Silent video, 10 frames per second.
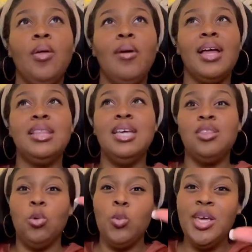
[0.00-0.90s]
I think
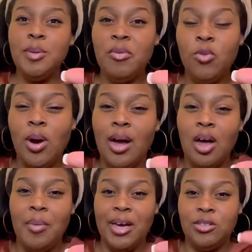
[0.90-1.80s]
the week before I
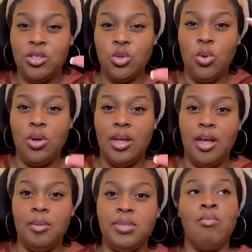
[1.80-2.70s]
go back to school
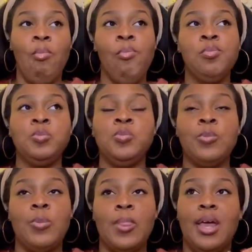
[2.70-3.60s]
comes.
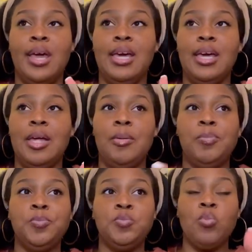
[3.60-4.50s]

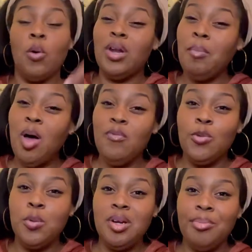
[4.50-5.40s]
And when I'm home
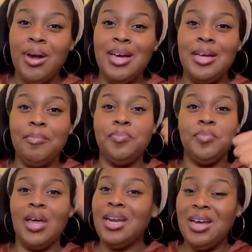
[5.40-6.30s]
for winter break,
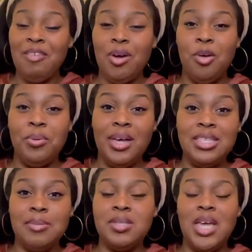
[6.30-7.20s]
I don't have my own
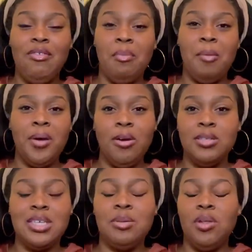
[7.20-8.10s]
place. I'm staying with my
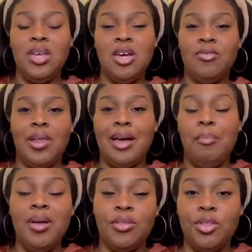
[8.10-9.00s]
parents because I'm only here for like a
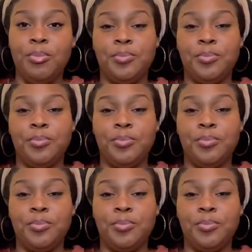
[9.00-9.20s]
month.